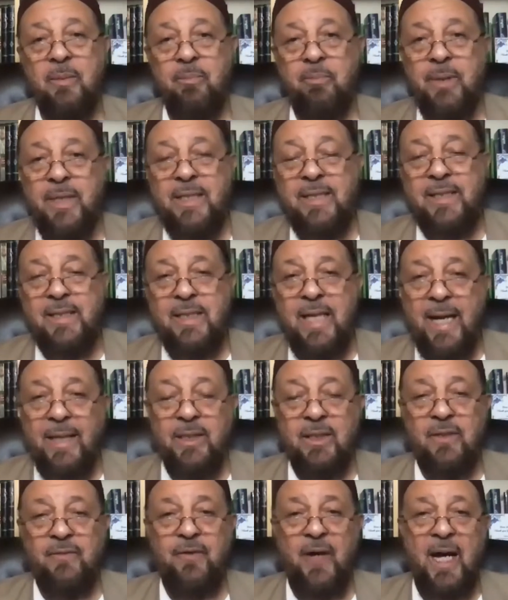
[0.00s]
Be
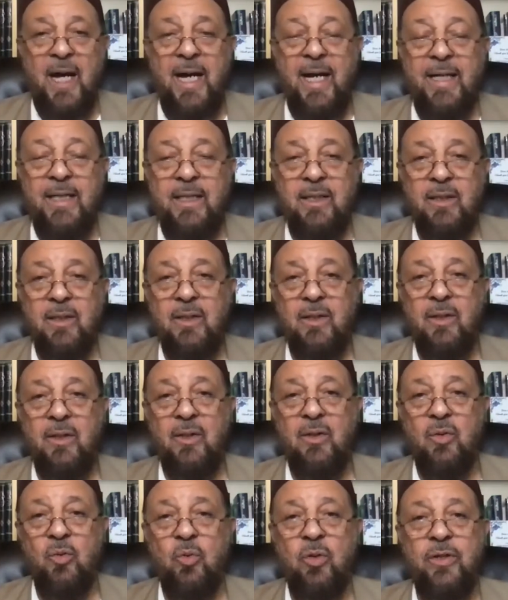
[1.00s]
satisfied
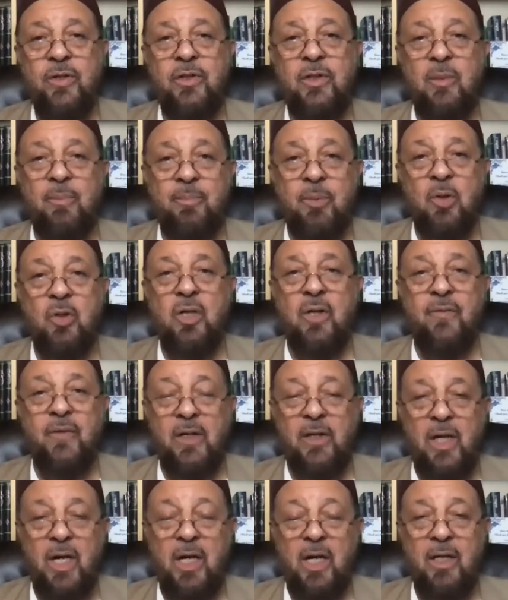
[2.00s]
with the book of
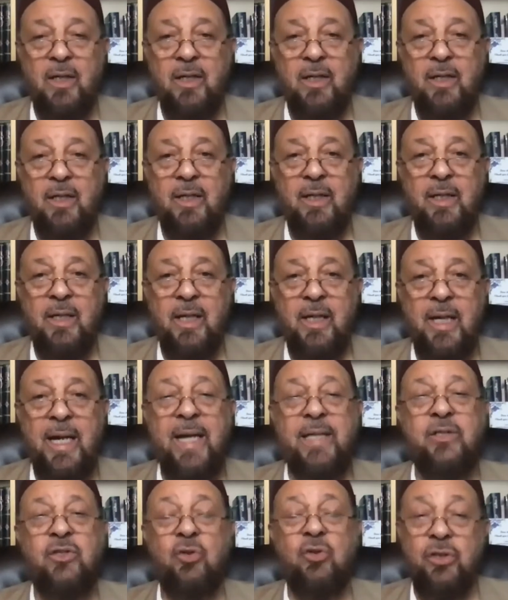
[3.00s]
Allah
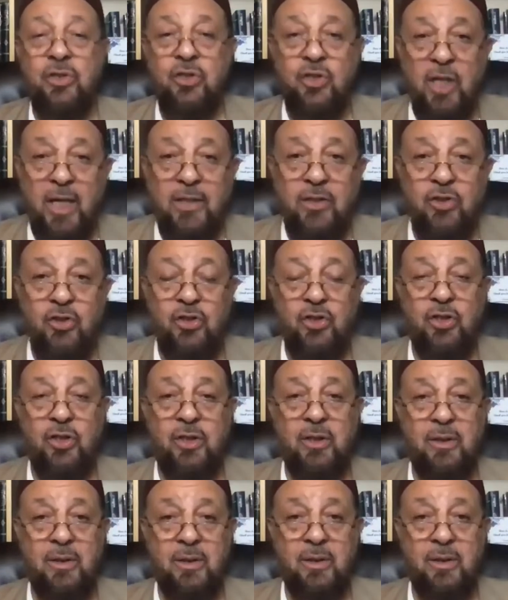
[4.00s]
as your judge.